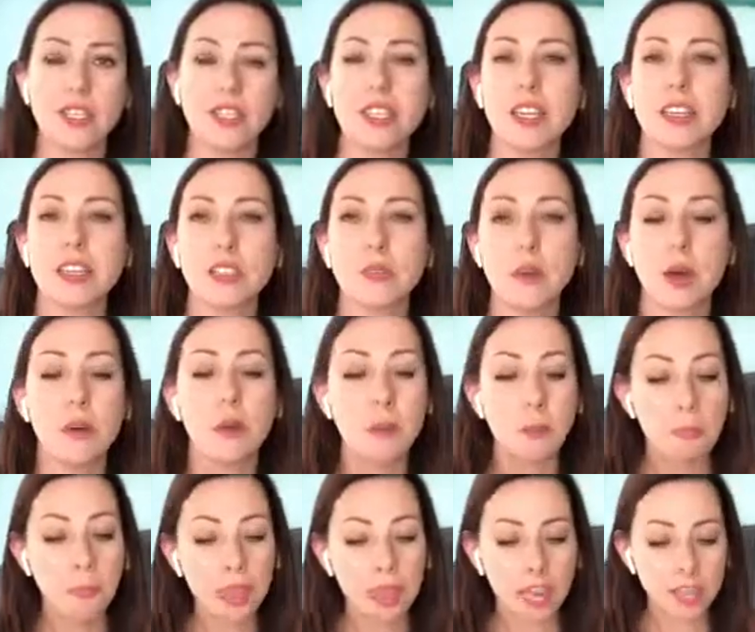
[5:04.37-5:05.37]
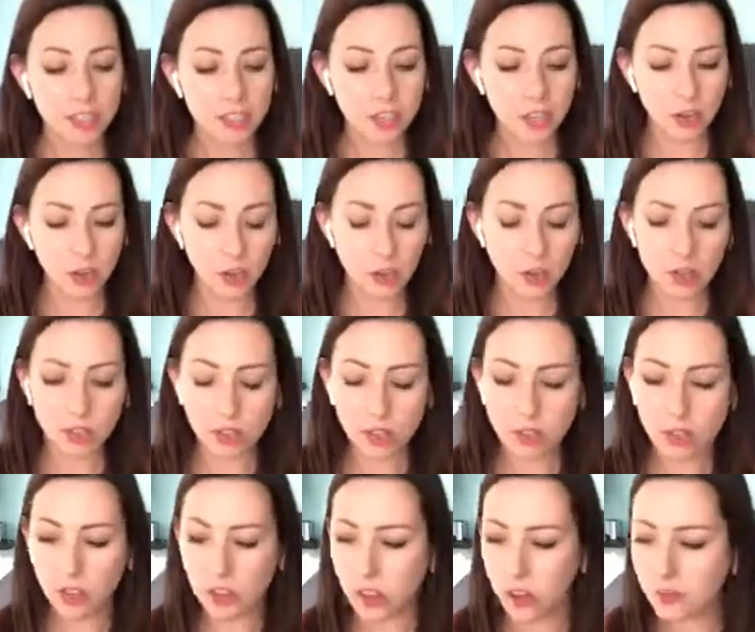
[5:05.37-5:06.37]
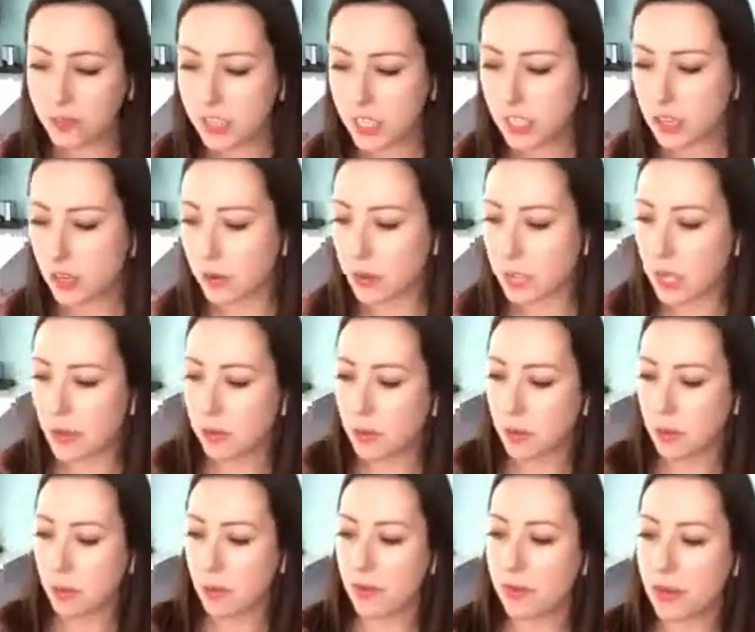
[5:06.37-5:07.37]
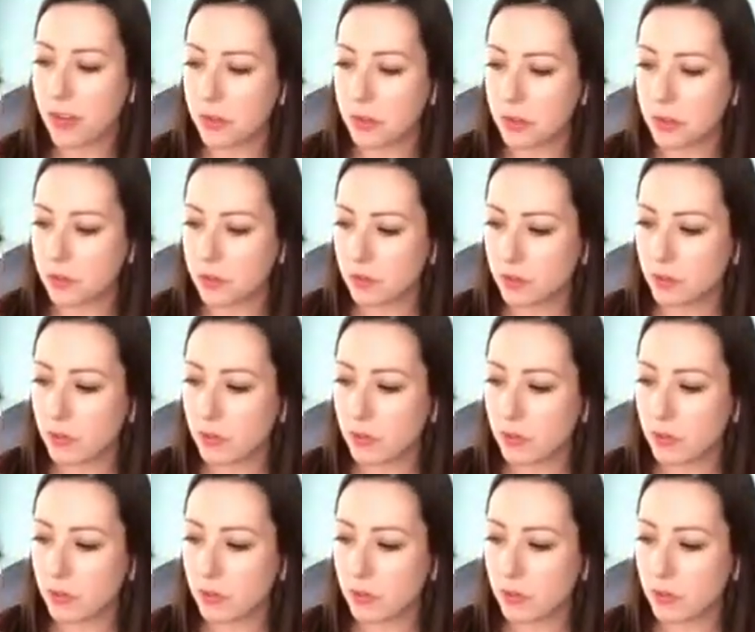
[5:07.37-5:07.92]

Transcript: resonates as well. And so the conversation I was having with my friends was